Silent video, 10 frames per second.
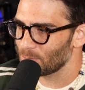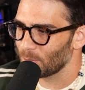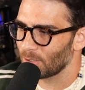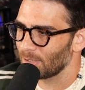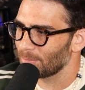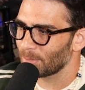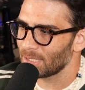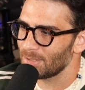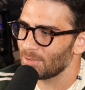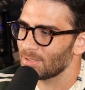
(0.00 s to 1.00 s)
where
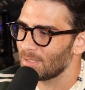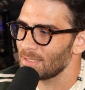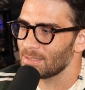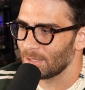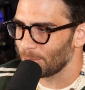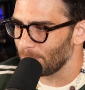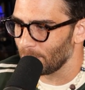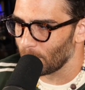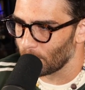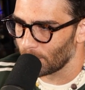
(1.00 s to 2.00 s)
even Disney would be
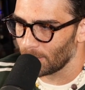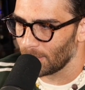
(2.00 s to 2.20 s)
more